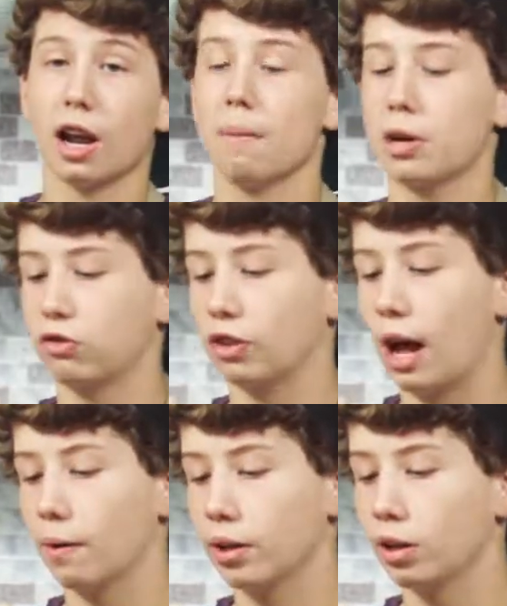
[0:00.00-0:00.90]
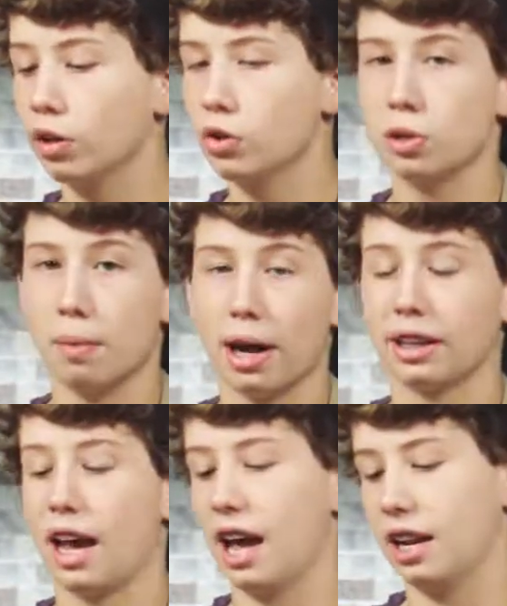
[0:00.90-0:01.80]
on how much flour you use, you might have
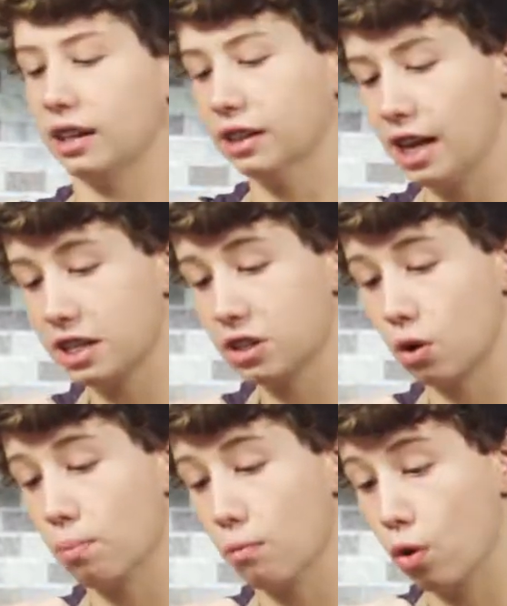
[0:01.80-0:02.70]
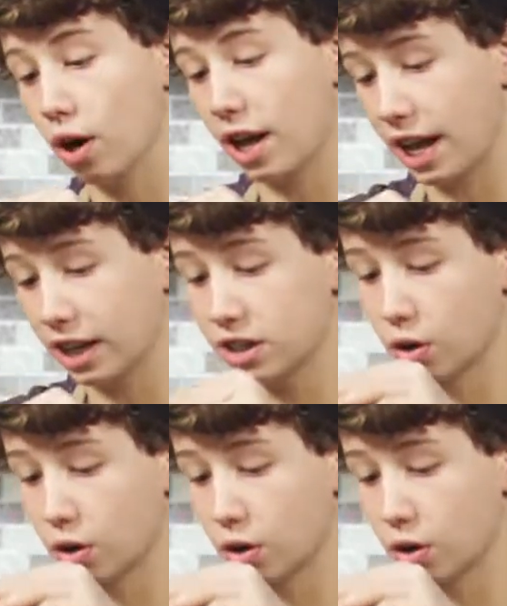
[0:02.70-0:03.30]
to add less or more eggs